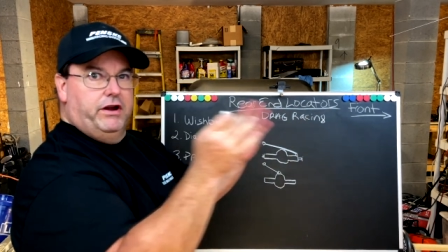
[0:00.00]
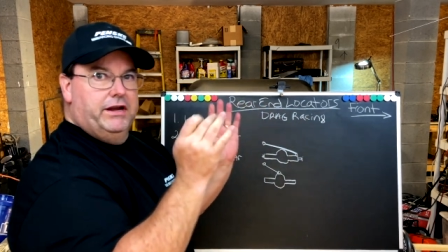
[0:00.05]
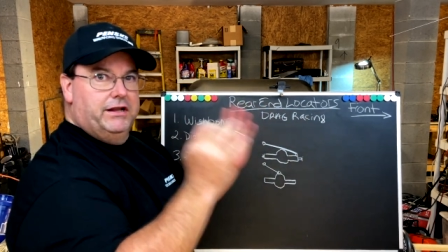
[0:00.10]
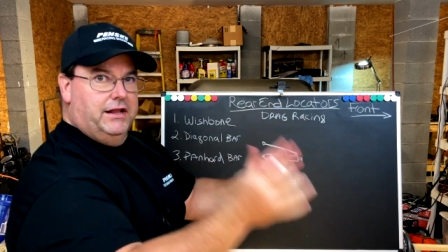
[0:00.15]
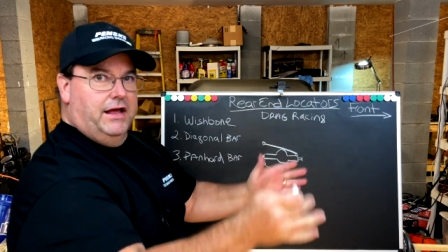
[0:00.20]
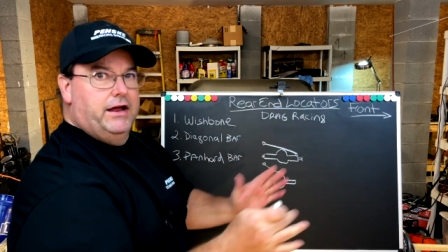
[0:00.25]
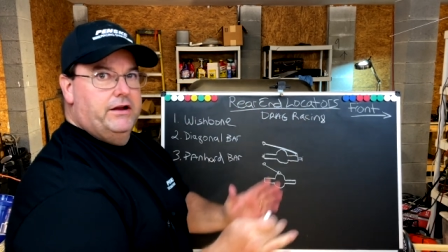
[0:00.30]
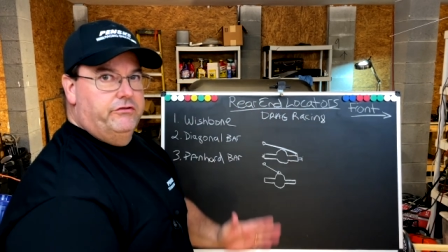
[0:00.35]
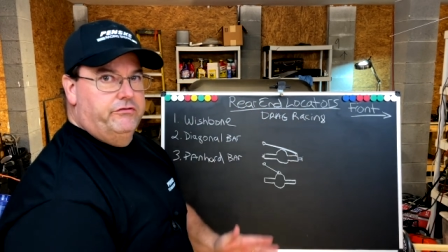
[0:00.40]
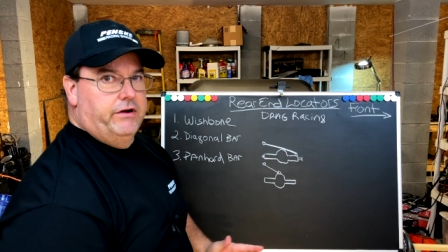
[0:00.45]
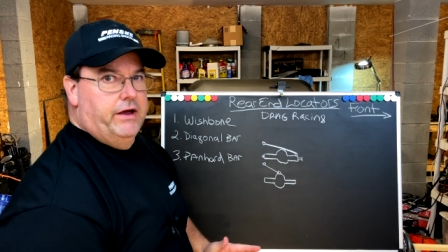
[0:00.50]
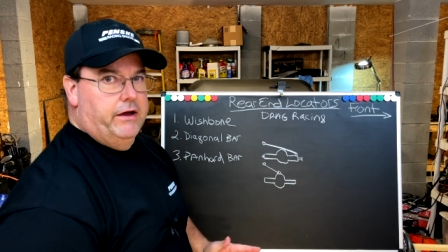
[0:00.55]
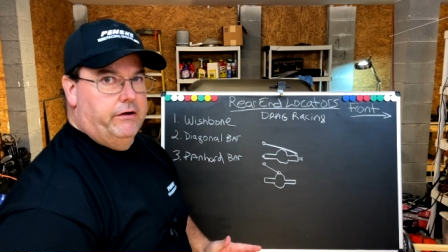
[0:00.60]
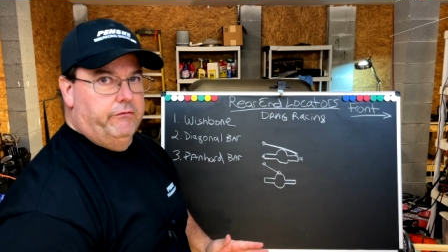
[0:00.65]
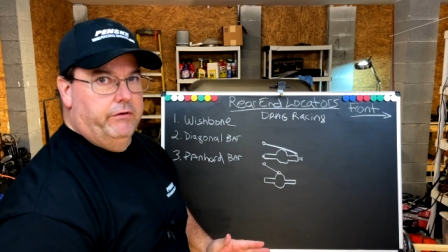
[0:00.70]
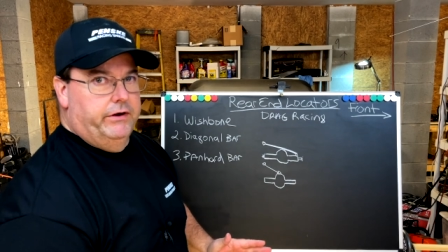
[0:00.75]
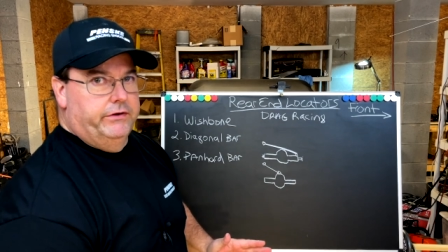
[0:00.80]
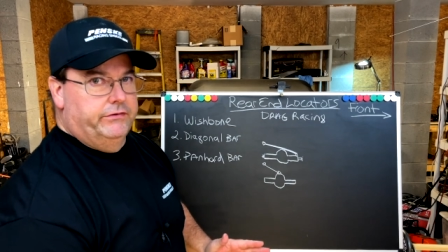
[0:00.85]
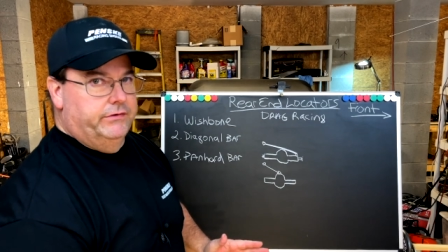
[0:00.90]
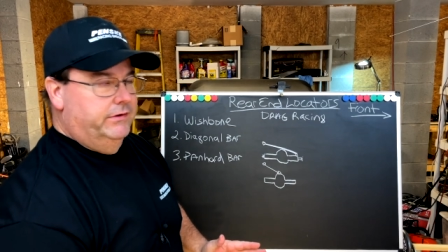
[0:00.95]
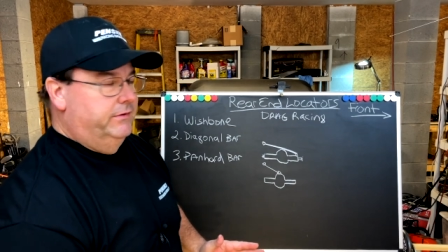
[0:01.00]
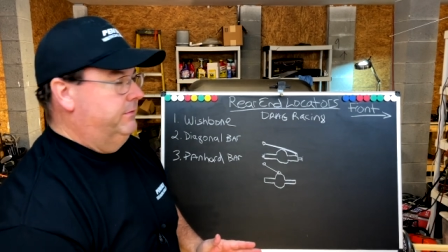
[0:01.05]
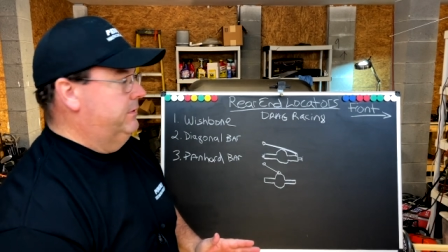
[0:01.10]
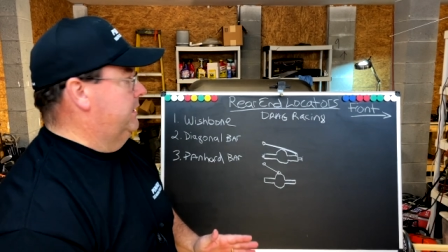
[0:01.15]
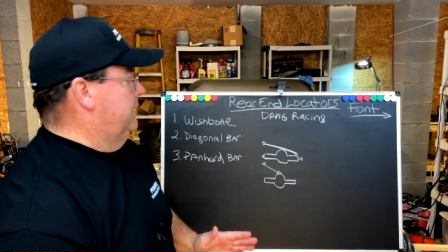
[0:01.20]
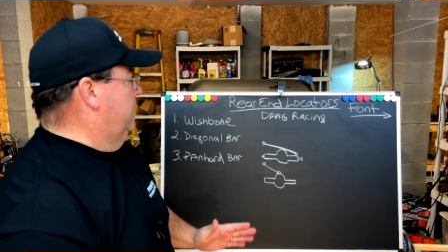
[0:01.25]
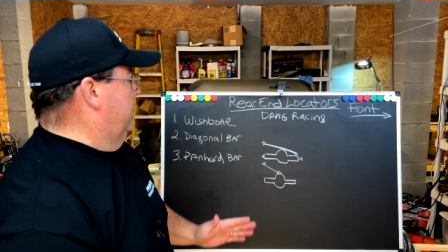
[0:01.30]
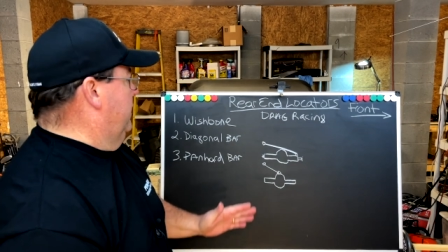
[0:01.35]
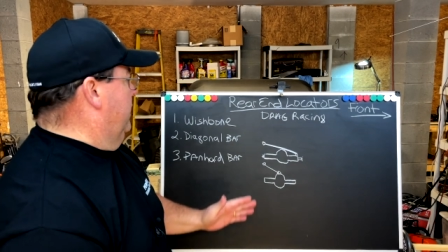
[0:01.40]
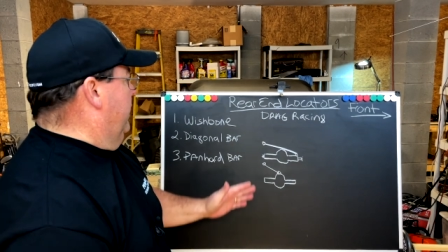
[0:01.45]
line drag racing.
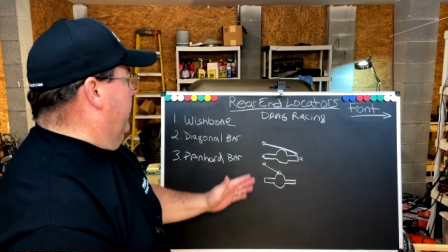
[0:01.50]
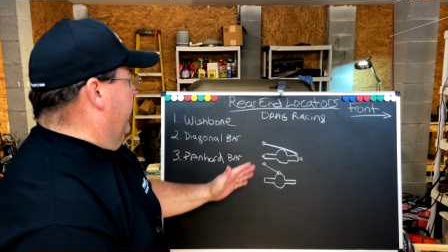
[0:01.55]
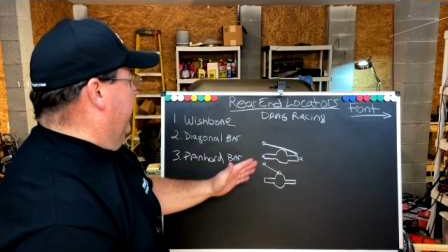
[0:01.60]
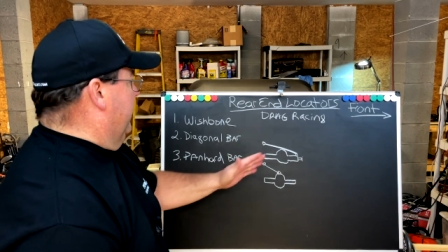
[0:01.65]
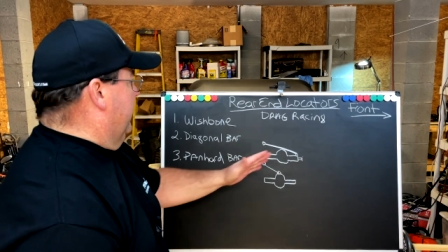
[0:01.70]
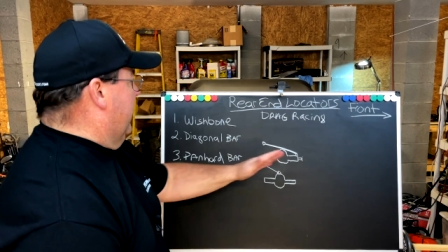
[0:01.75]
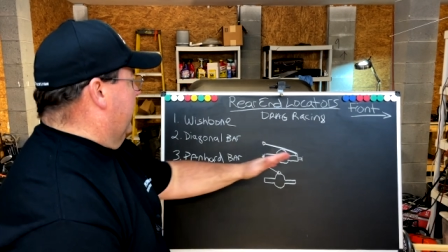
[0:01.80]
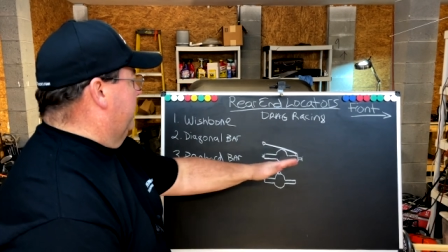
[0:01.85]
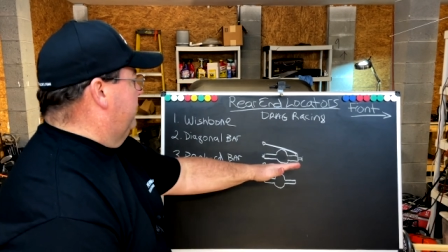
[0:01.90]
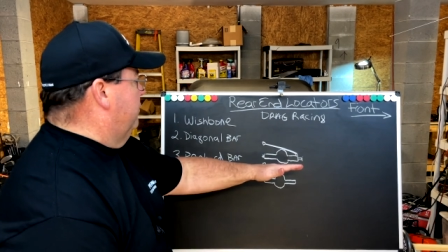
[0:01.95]
And I